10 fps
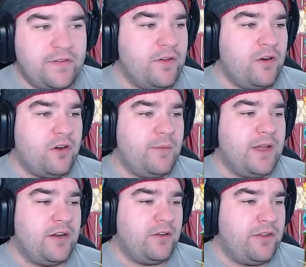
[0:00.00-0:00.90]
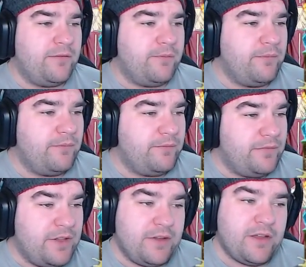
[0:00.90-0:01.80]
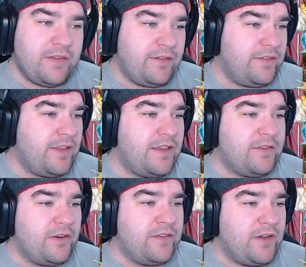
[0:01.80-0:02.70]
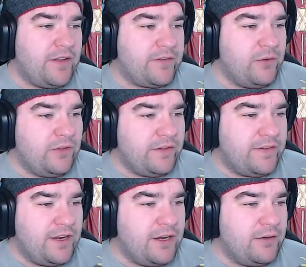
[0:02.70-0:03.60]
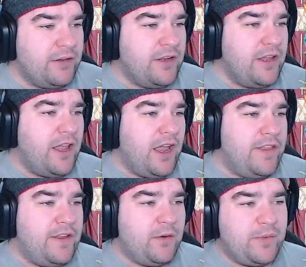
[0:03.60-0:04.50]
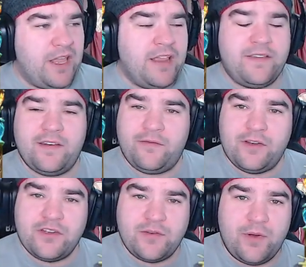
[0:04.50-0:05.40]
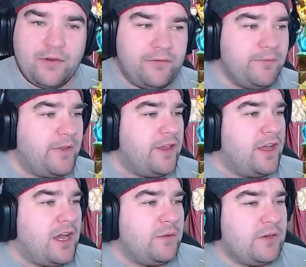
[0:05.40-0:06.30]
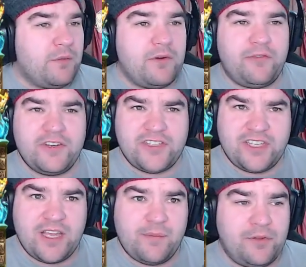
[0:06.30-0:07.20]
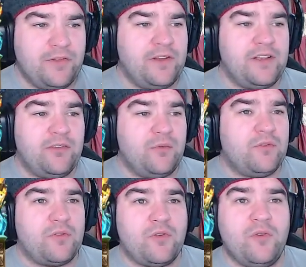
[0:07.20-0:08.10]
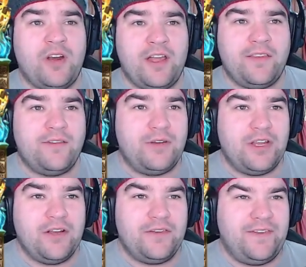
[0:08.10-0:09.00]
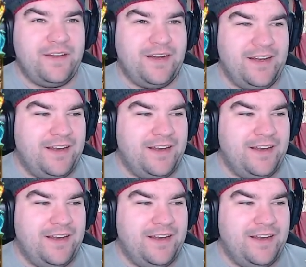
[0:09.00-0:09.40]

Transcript: to knock him out on the... There you go. See, he's got his ice gauntlets now, and then it'll be easy to finish him off. We don't want to finish it yet because I do want to record other videos today.